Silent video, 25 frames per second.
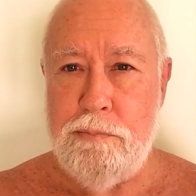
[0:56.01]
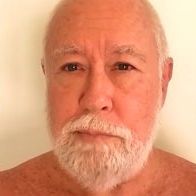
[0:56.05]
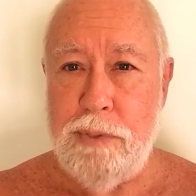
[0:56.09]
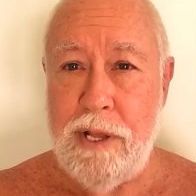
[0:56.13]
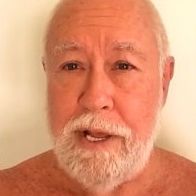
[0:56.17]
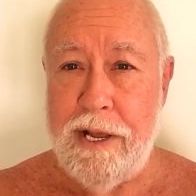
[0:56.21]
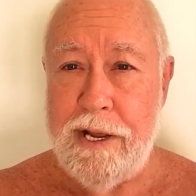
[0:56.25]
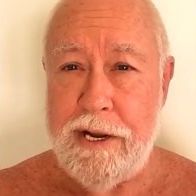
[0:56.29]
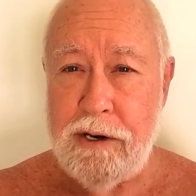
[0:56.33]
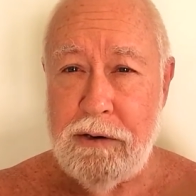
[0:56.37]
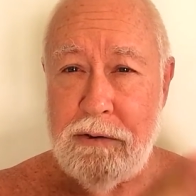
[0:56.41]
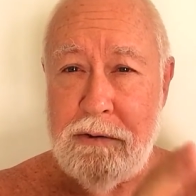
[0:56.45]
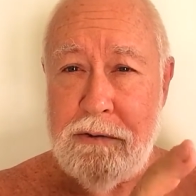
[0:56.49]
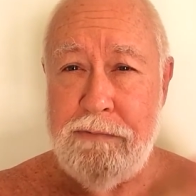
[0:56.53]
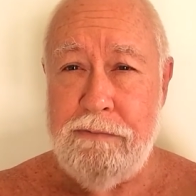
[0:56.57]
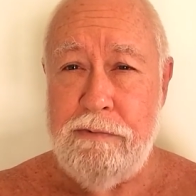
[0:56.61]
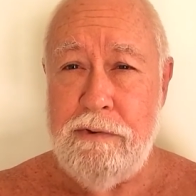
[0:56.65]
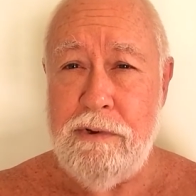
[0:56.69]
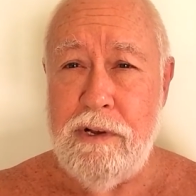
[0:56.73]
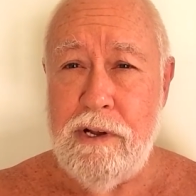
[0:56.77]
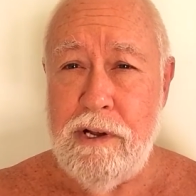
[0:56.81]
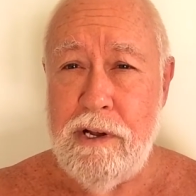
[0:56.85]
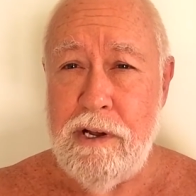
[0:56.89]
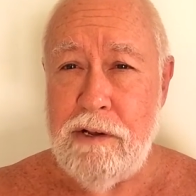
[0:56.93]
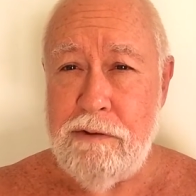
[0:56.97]
player,
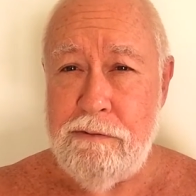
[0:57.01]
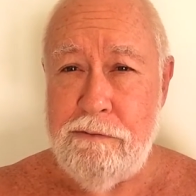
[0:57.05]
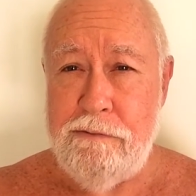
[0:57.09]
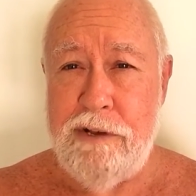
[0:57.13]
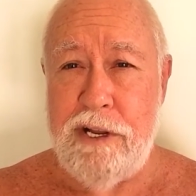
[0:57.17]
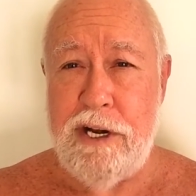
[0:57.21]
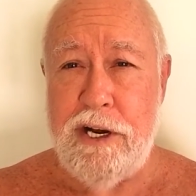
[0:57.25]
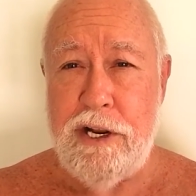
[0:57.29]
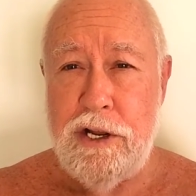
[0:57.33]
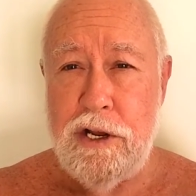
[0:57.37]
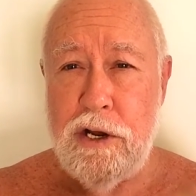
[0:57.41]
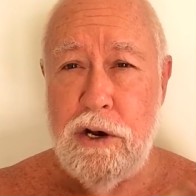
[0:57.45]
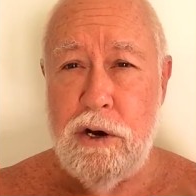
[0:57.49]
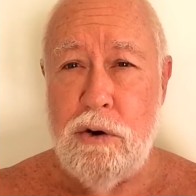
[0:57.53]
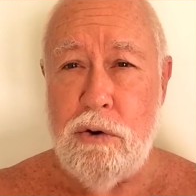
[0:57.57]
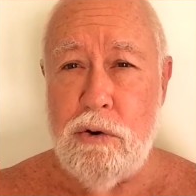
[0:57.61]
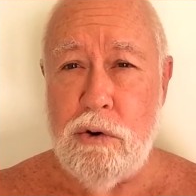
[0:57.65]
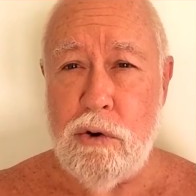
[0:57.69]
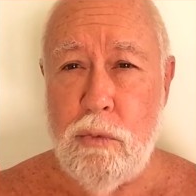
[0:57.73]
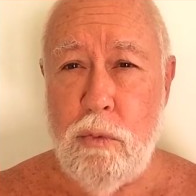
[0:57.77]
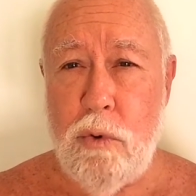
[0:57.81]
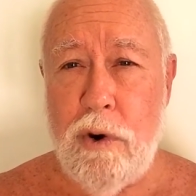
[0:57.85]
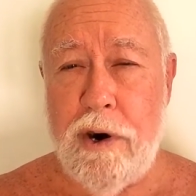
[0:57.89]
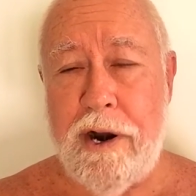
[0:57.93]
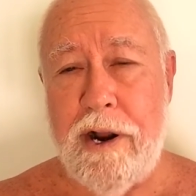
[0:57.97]
video, or
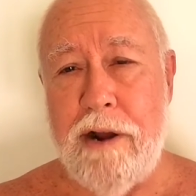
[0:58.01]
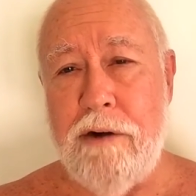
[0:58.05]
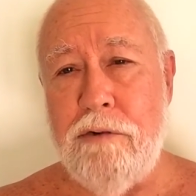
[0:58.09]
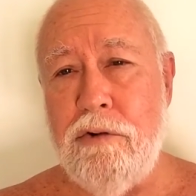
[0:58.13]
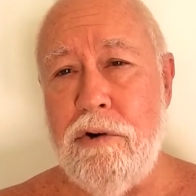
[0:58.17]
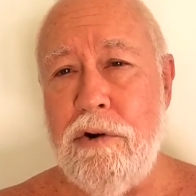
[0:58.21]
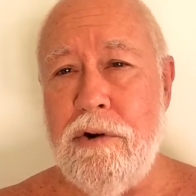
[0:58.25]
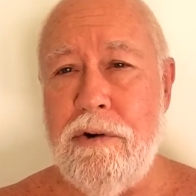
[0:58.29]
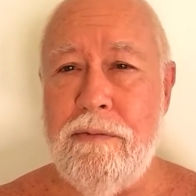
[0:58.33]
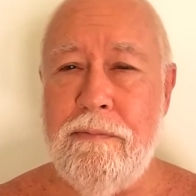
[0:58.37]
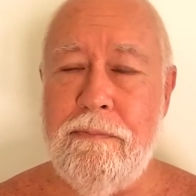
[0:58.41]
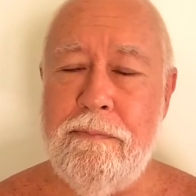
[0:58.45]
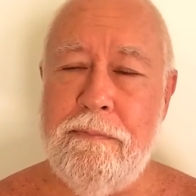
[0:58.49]
whatever,